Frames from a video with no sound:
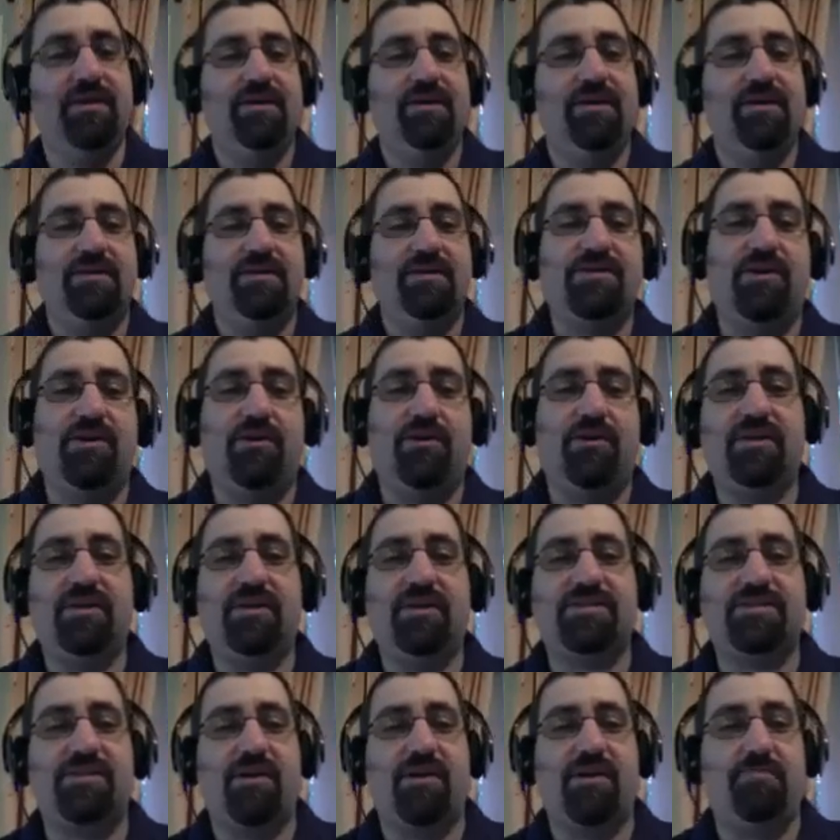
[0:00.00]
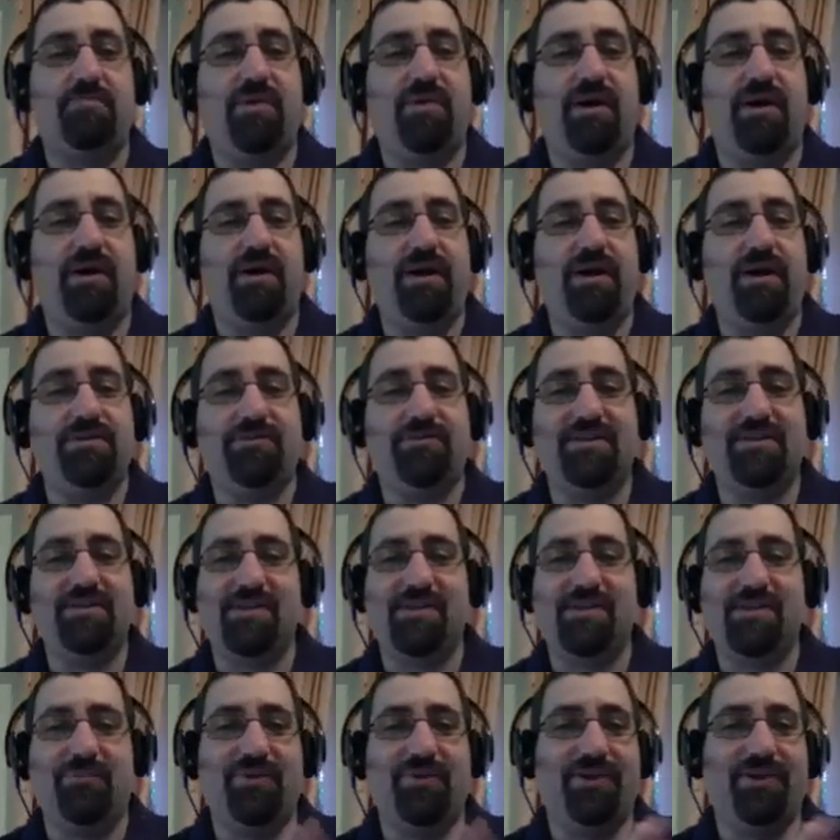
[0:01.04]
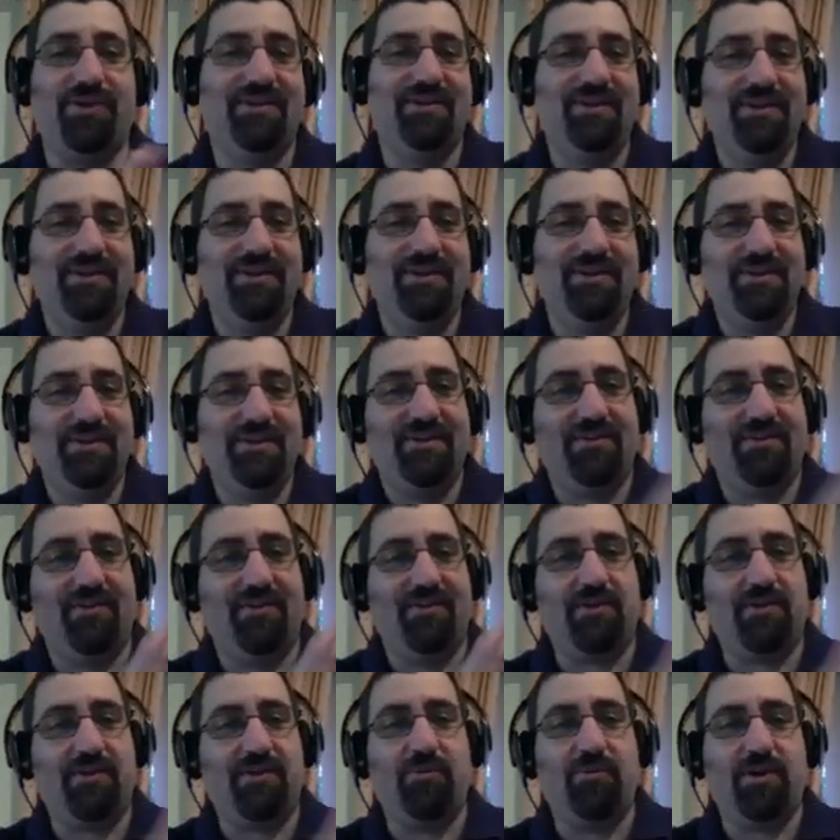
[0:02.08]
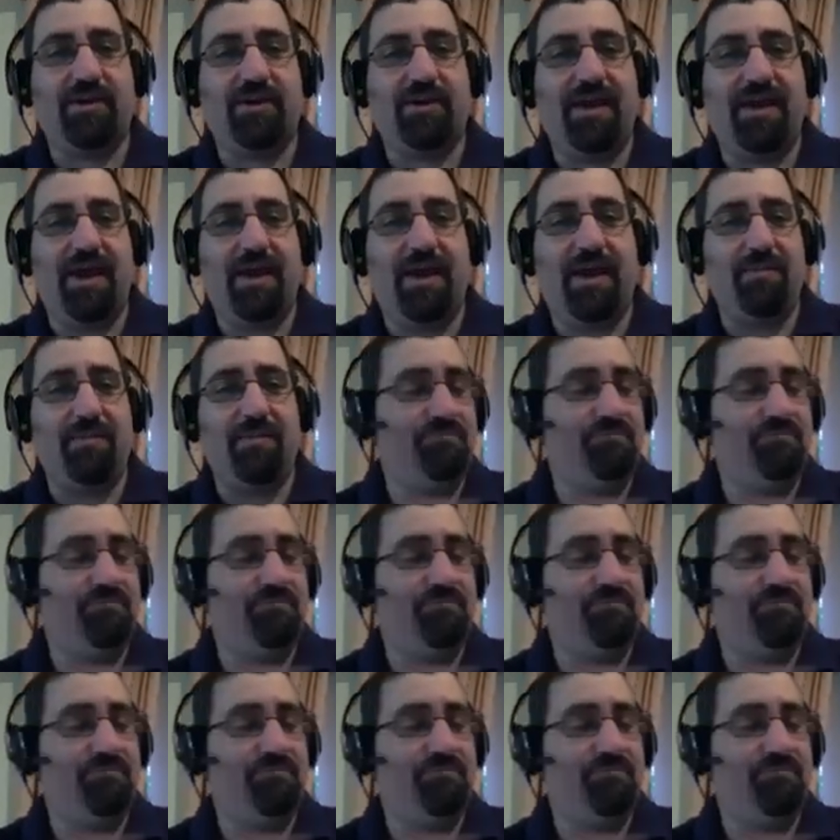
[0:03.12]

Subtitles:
So let's start by doing something like we're going to